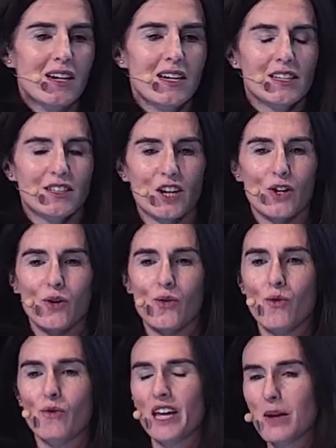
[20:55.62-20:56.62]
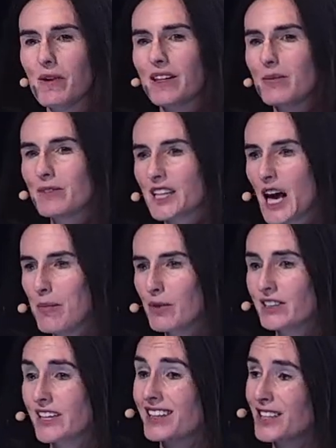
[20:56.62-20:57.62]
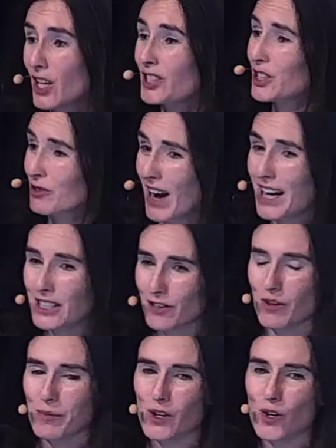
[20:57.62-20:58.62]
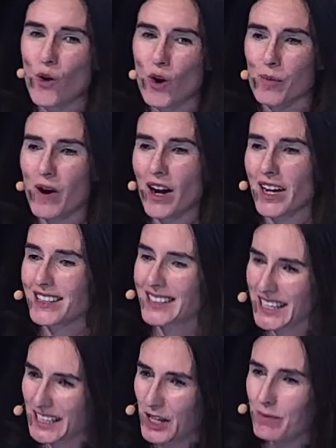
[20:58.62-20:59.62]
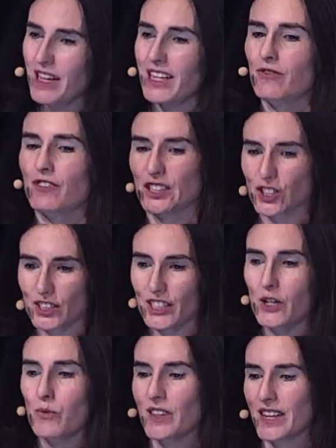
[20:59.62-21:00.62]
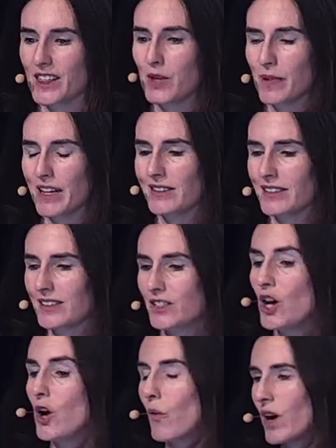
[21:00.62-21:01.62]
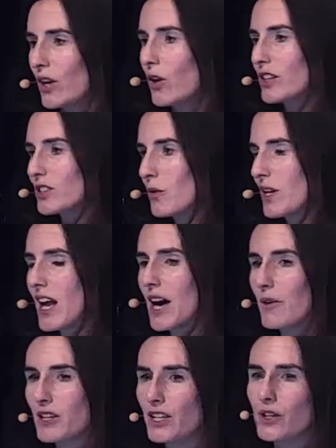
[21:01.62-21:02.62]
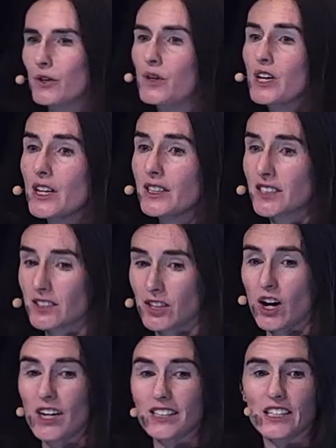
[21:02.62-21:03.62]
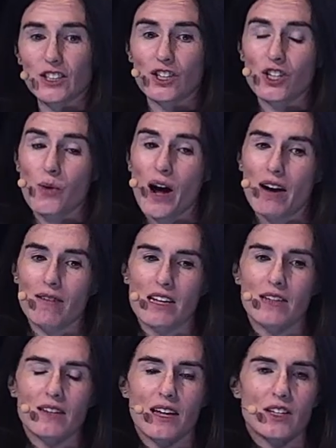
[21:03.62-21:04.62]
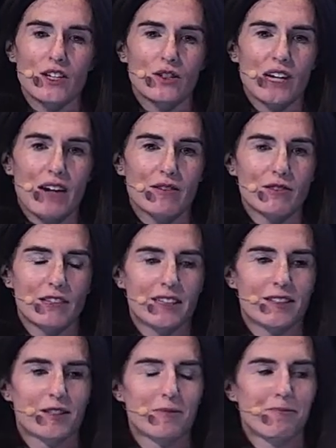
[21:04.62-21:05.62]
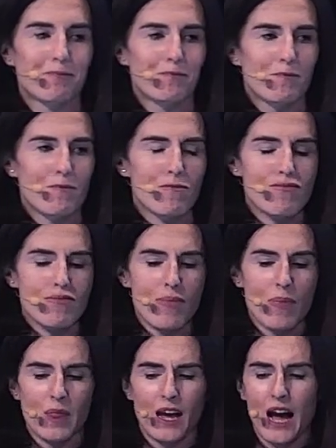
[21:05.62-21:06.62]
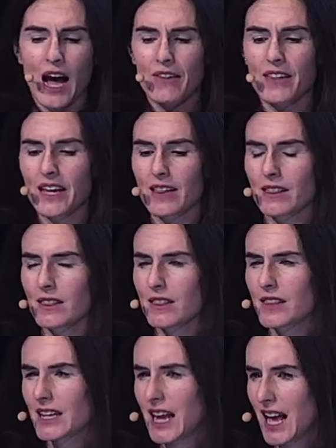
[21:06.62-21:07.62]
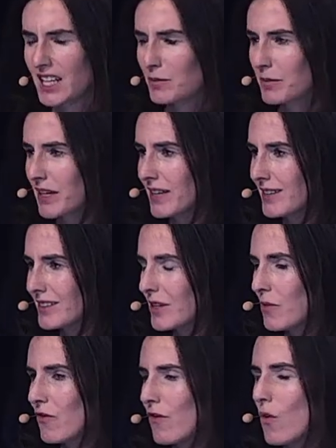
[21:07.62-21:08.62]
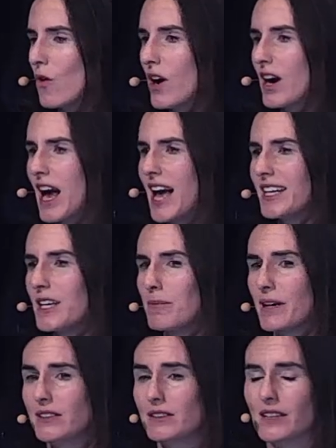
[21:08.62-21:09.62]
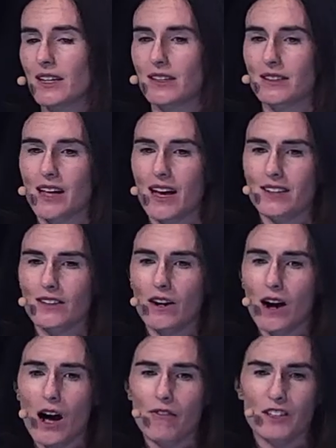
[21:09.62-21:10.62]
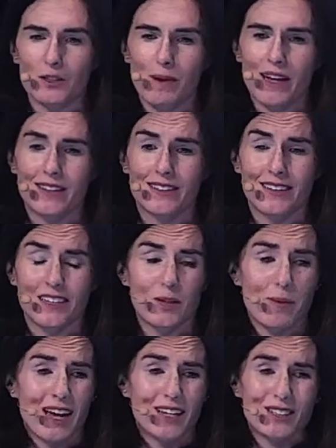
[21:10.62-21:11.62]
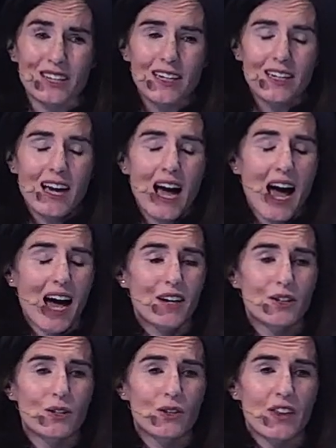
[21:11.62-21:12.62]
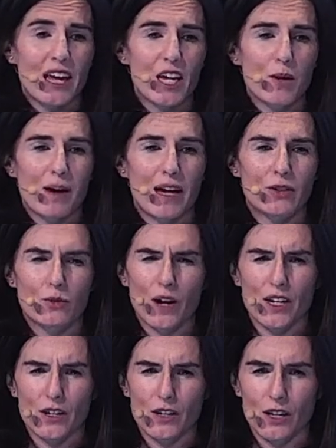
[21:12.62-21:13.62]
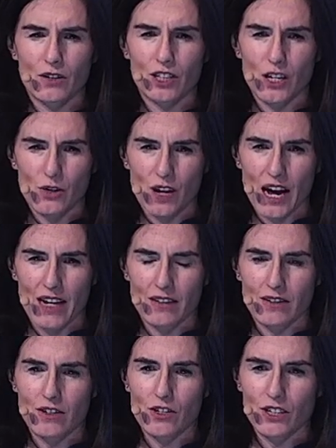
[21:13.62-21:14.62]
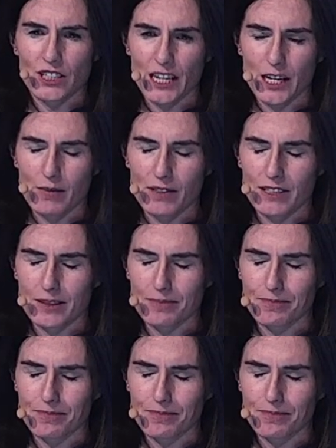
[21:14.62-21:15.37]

So keeping them separate and not distracting from your core market can keep that efficiency within the business while also allowing you to start into new areas and new territories. And then the last piece for any businesses that are office based is about how you think about where you're going to locate your teams.